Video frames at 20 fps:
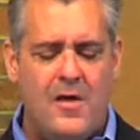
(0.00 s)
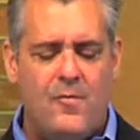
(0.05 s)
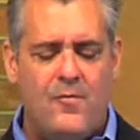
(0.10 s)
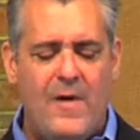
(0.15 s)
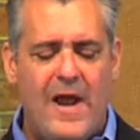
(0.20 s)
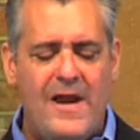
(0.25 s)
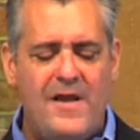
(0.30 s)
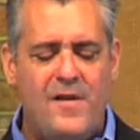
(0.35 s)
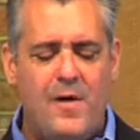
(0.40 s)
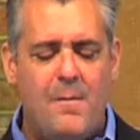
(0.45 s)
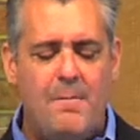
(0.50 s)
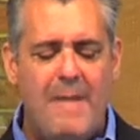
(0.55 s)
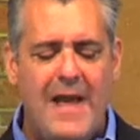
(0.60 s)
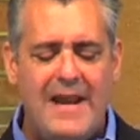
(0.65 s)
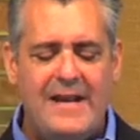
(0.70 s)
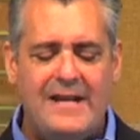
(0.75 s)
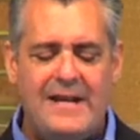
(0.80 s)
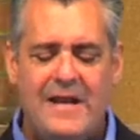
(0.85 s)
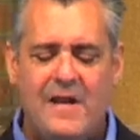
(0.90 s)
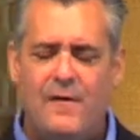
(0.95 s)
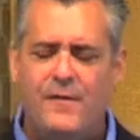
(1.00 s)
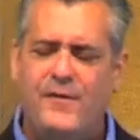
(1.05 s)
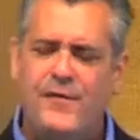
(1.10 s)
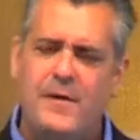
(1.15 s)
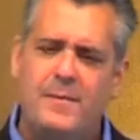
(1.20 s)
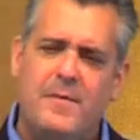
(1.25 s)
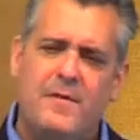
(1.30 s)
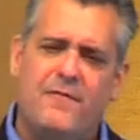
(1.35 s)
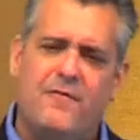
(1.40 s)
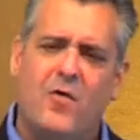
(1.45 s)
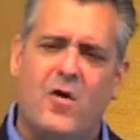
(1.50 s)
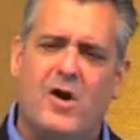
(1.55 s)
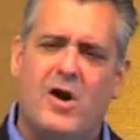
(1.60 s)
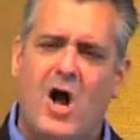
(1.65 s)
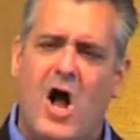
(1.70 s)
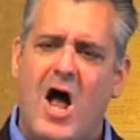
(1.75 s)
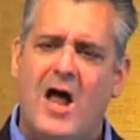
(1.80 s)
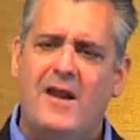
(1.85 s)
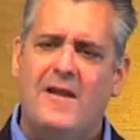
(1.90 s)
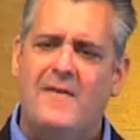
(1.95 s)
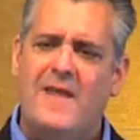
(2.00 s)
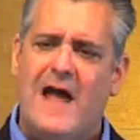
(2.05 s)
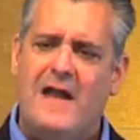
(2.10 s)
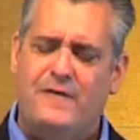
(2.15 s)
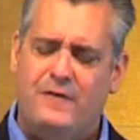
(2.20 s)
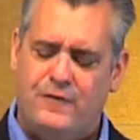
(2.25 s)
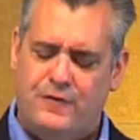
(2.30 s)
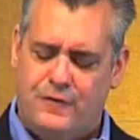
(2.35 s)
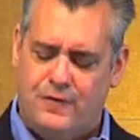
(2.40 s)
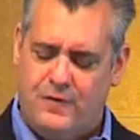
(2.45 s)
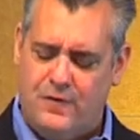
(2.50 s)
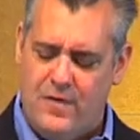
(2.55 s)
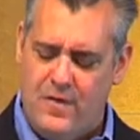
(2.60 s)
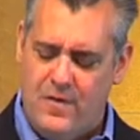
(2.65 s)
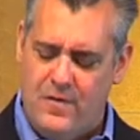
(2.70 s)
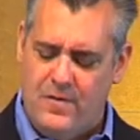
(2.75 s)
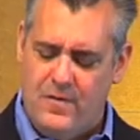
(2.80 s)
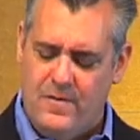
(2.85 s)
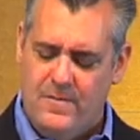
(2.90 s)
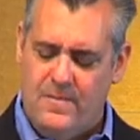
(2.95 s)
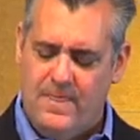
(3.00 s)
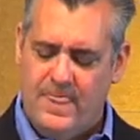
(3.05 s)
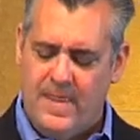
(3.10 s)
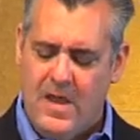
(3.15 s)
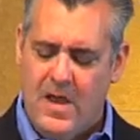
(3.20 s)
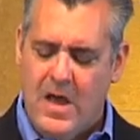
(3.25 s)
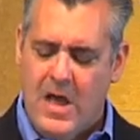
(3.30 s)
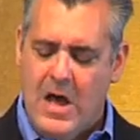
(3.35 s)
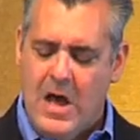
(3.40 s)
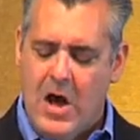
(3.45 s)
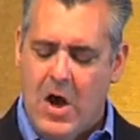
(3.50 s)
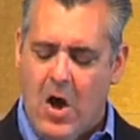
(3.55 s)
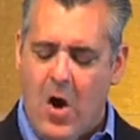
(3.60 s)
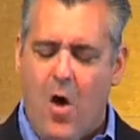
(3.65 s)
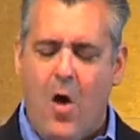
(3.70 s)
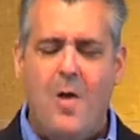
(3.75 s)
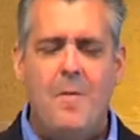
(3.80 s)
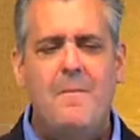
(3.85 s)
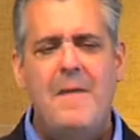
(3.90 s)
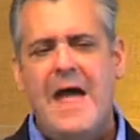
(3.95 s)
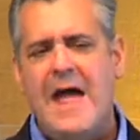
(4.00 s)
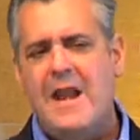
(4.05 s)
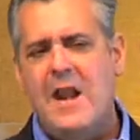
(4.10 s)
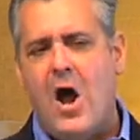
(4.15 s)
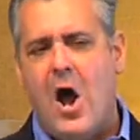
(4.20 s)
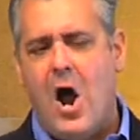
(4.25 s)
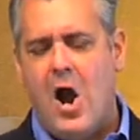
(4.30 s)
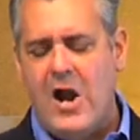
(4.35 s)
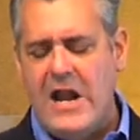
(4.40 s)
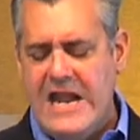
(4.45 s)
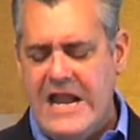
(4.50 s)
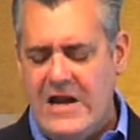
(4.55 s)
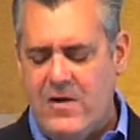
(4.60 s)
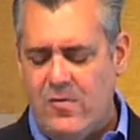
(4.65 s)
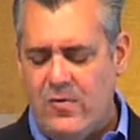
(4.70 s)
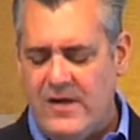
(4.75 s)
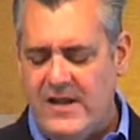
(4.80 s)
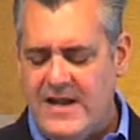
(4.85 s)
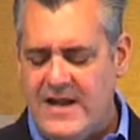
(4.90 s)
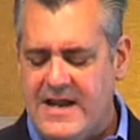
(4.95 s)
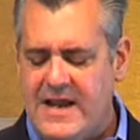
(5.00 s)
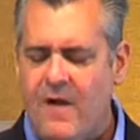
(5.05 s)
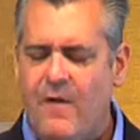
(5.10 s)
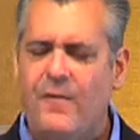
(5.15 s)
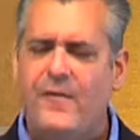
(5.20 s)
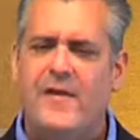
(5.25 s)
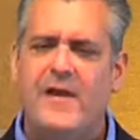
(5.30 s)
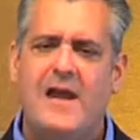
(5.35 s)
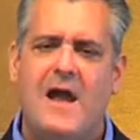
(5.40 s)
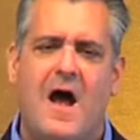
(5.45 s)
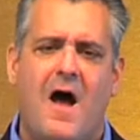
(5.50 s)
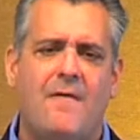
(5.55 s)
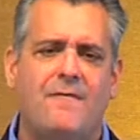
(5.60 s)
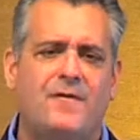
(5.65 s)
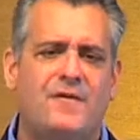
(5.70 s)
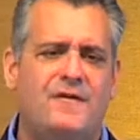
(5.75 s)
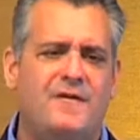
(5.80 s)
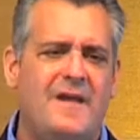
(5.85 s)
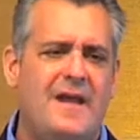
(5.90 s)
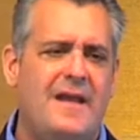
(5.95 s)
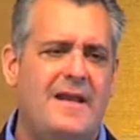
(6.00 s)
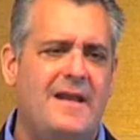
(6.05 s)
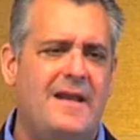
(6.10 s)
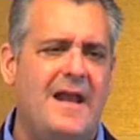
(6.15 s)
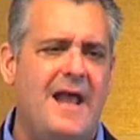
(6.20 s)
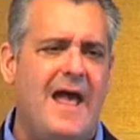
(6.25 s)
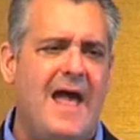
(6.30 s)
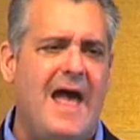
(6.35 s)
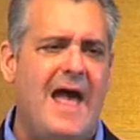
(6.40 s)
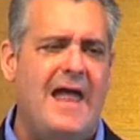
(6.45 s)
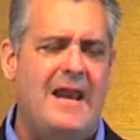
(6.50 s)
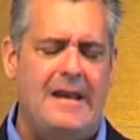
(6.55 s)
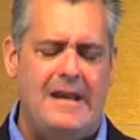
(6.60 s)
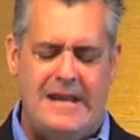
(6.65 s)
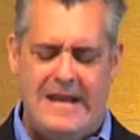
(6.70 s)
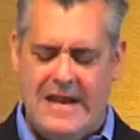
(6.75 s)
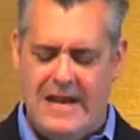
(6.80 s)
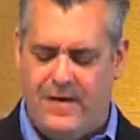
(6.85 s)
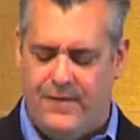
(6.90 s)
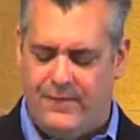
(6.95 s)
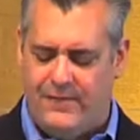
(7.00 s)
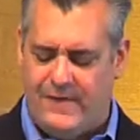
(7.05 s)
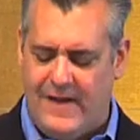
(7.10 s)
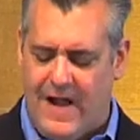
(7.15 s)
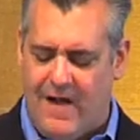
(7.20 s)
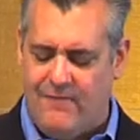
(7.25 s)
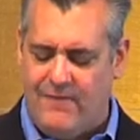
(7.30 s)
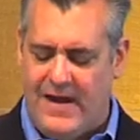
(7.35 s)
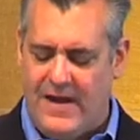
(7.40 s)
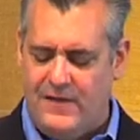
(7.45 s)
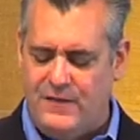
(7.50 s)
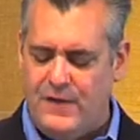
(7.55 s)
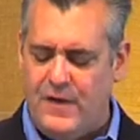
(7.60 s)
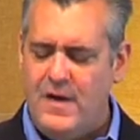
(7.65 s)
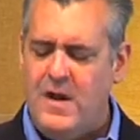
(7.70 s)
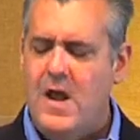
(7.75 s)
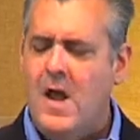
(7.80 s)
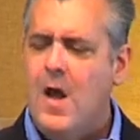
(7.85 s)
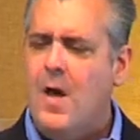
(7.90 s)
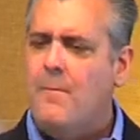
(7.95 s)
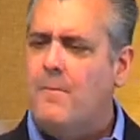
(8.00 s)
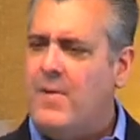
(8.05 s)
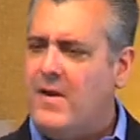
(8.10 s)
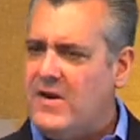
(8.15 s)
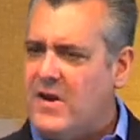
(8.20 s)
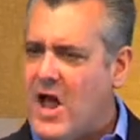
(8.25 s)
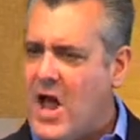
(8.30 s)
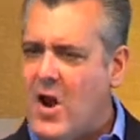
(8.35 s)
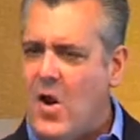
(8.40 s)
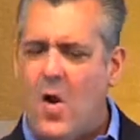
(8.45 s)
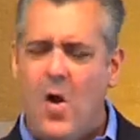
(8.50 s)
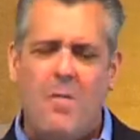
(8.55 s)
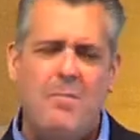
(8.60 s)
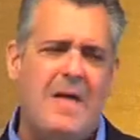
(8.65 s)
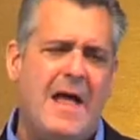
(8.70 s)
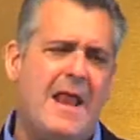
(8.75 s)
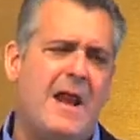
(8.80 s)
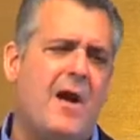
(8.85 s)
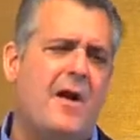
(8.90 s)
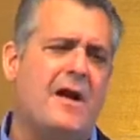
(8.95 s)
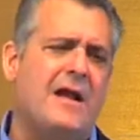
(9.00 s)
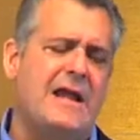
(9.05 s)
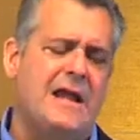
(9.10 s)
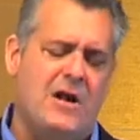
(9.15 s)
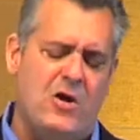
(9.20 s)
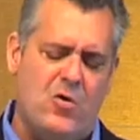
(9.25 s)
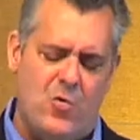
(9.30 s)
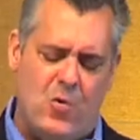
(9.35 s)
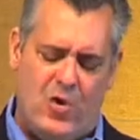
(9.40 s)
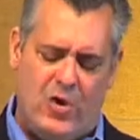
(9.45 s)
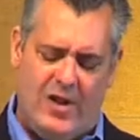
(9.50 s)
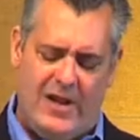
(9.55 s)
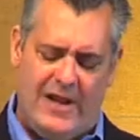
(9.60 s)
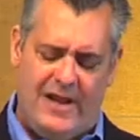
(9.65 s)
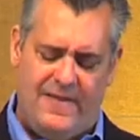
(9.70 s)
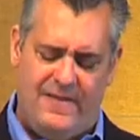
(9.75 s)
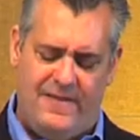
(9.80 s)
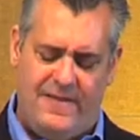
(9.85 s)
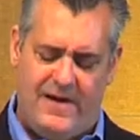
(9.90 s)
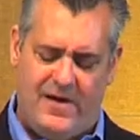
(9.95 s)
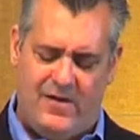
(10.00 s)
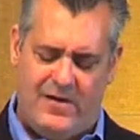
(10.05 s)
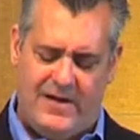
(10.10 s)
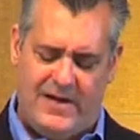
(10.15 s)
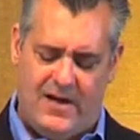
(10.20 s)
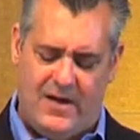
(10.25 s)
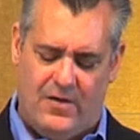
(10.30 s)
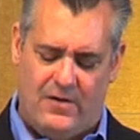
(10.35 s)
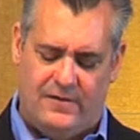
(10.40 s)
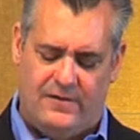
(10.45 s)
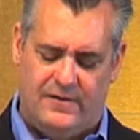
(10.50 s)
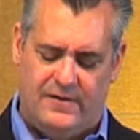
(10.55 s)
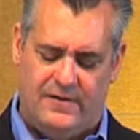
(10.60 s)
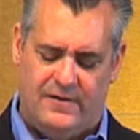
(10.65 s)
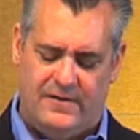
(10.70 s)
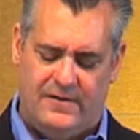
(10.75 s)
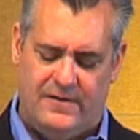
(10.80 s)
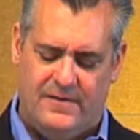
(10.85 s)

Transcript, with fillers: render men guilty before God, and that's true. All men are equally guilty of sin and in need of salvation, but not all men are equal in their guilt